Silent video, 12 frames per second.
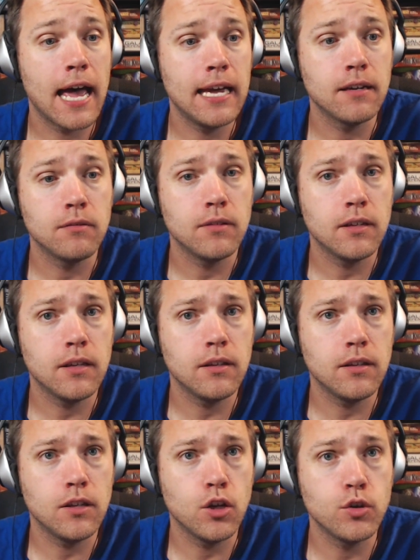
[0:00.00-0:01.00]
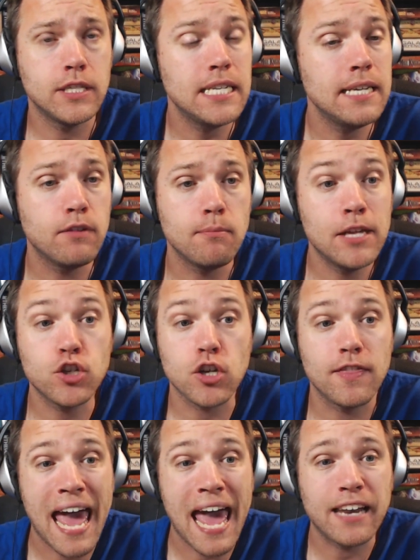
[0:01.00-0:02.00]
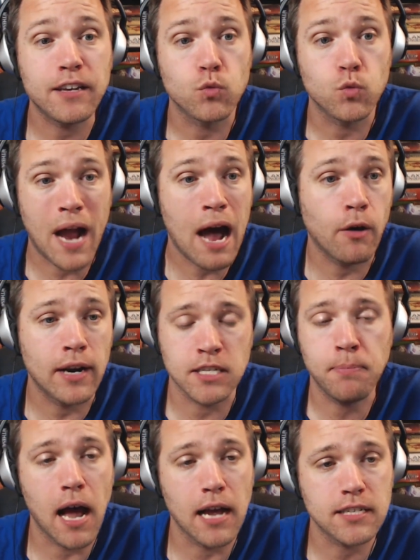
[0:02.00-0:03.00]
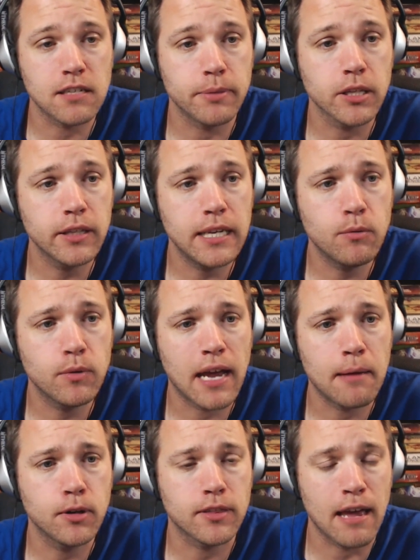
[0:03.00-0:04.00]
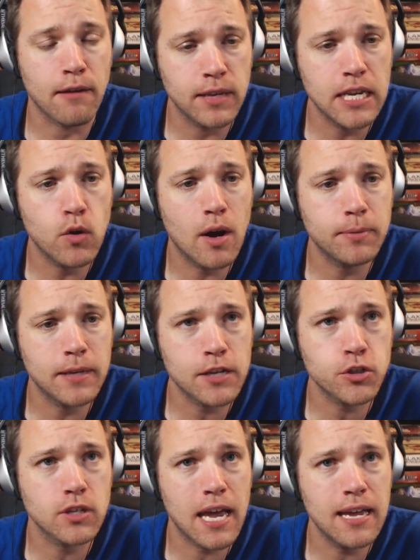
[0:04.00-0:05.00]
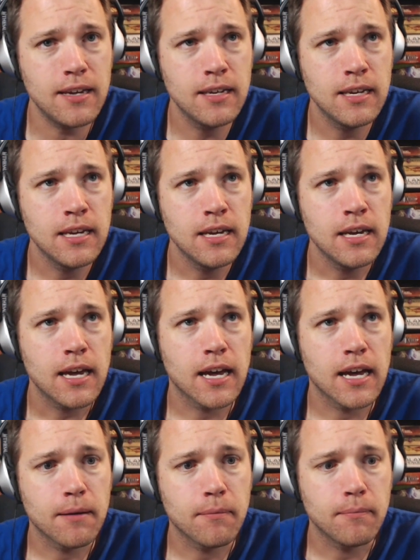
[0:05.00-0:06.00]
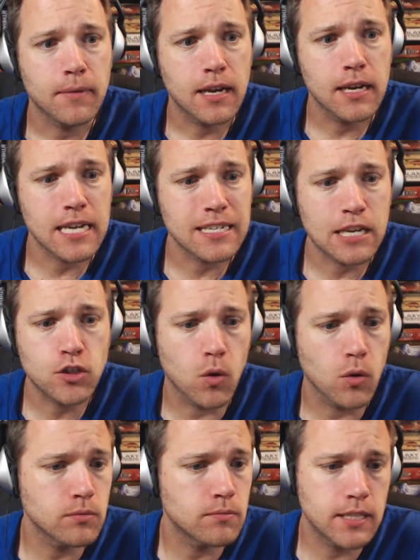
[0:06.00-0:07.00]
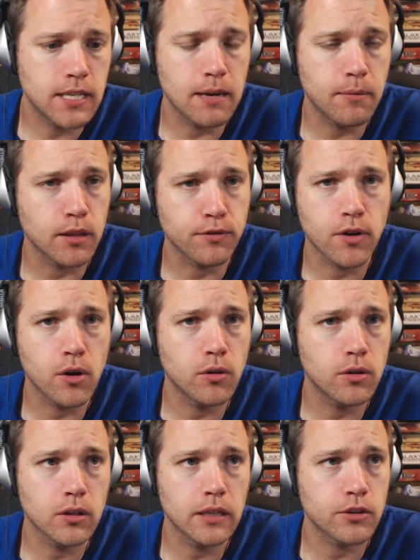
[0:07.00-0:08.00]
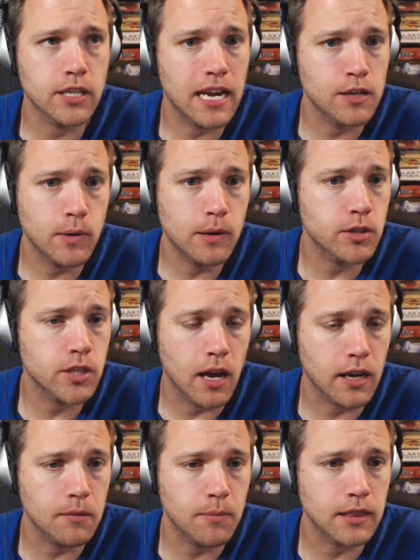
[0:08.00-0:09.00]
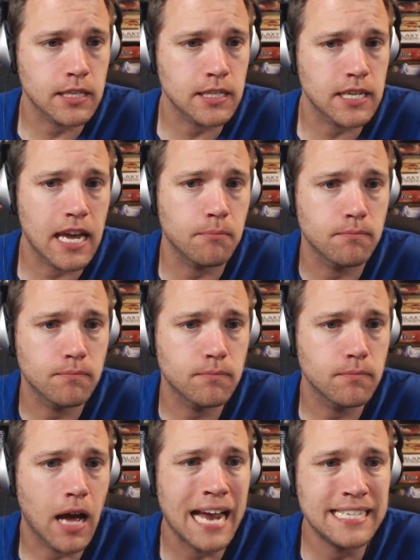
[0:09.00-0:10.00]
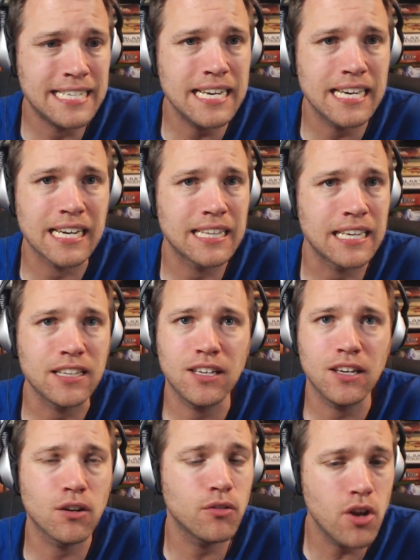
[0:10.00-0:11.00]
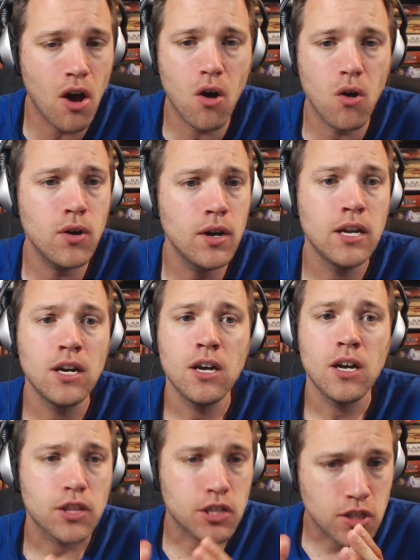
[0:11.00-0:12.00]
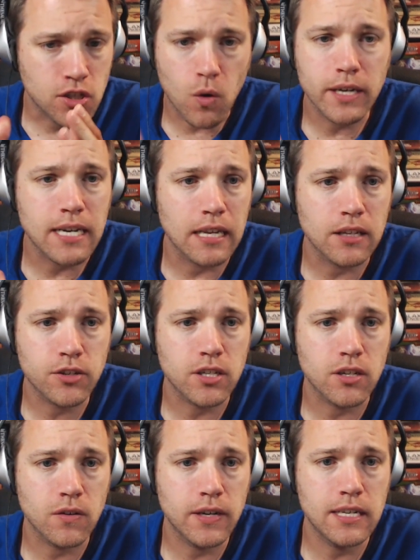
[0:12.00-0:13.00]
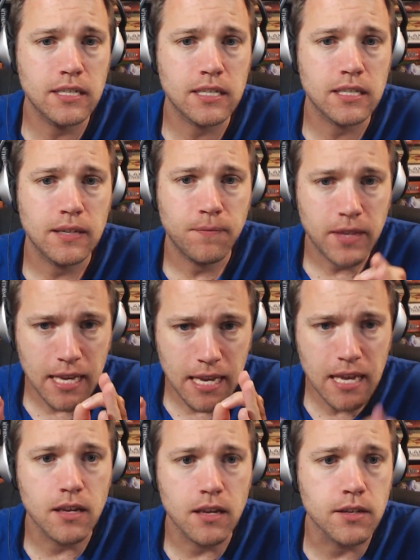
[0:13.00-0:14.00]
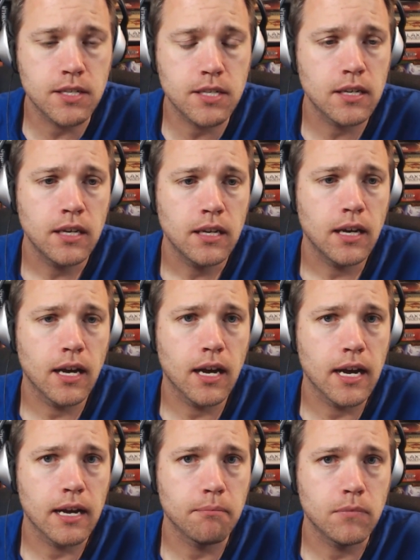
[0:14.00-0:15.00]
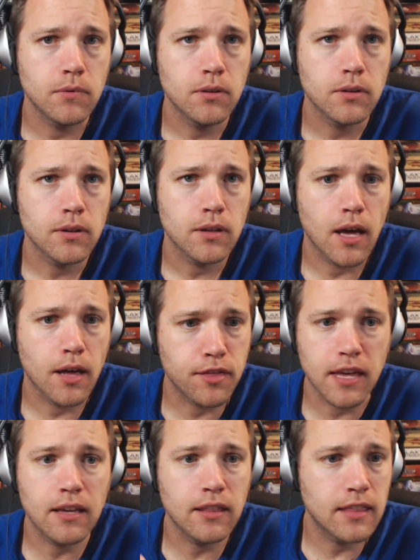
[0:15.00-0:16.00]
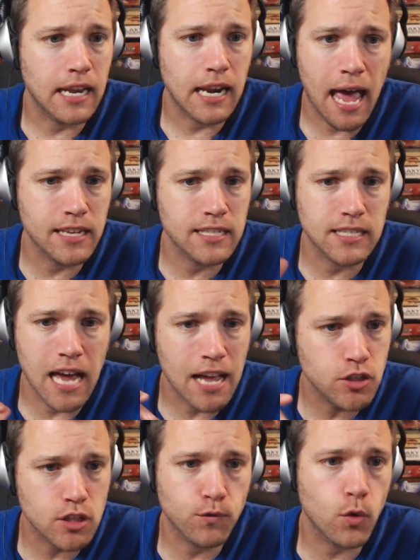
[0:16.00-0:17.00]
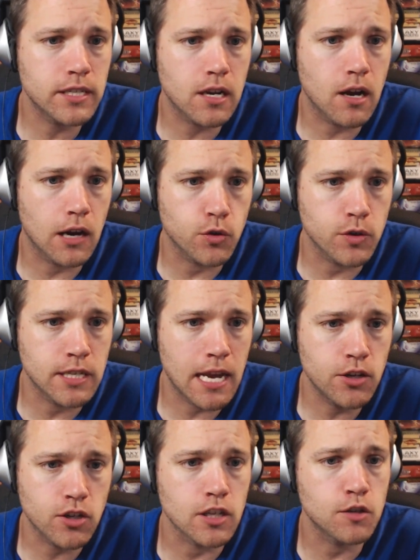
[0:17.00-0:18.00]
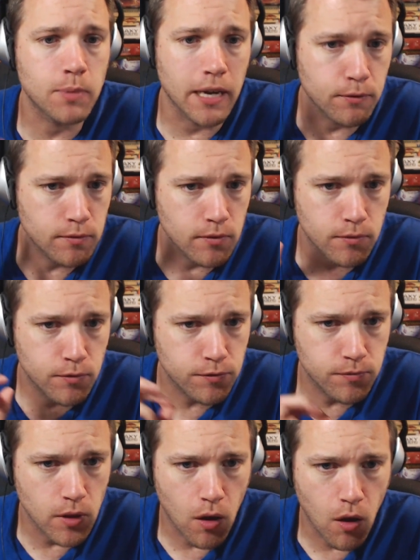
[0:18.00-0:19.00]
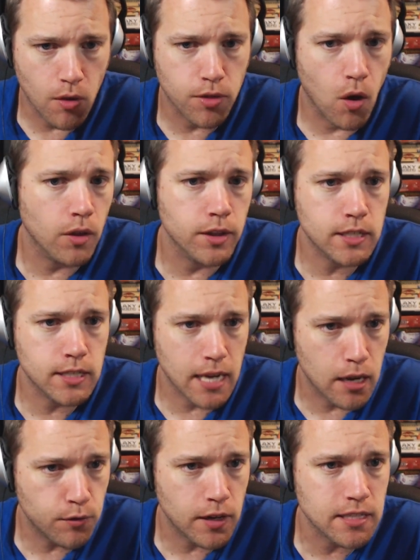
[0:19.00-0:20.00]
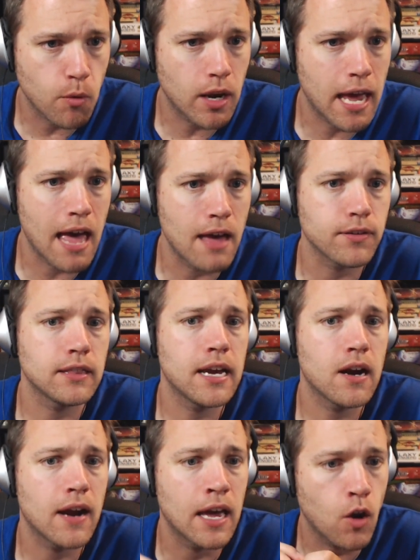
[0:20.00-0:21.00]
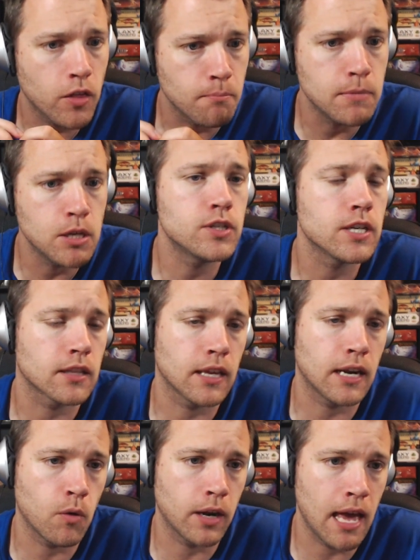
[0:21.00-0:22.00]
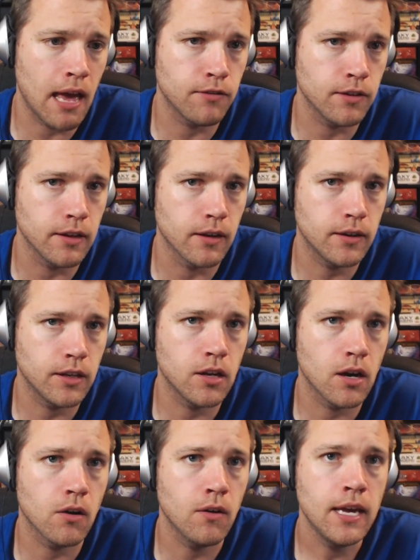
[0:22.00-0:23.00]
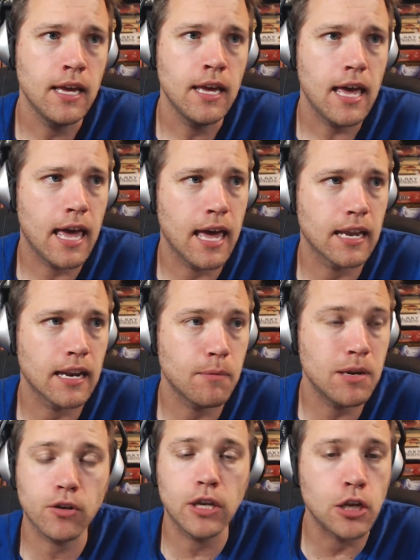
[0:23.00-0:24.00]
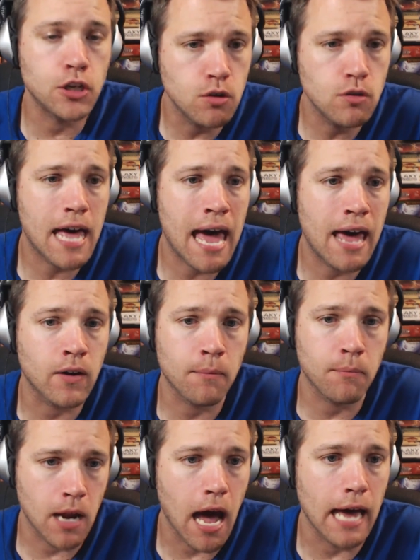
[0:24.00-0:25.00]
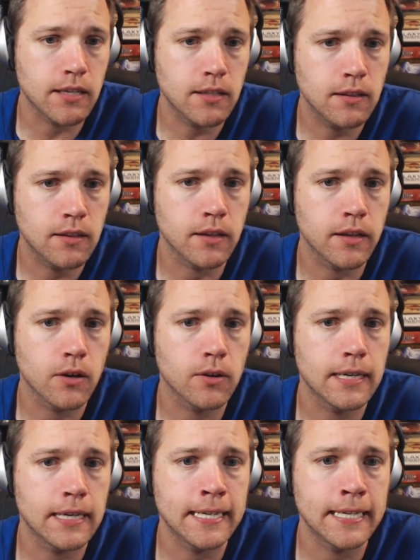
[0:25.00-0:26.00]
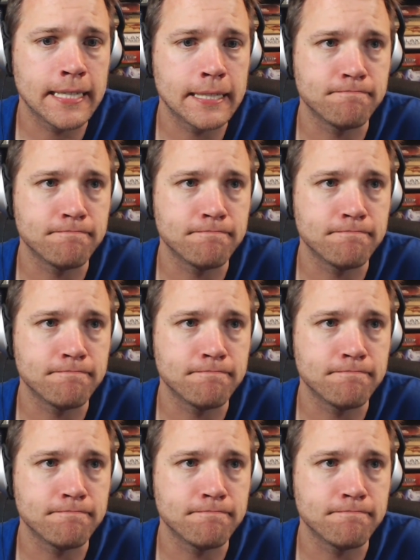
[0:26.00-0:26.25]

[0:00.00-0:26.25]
I, you know, didn't even mention that route as a possibility when I put that video up yesterday. Because as I told Tim on the phone earlier today, as we were talking about the same idea, that, you know, no, the Storyteller series is a thing that has not just voice characterizations, but all the sound effects I want to have in there and all the music that I want to have in there, you know? And I'm either going to do that or I'm not, you know?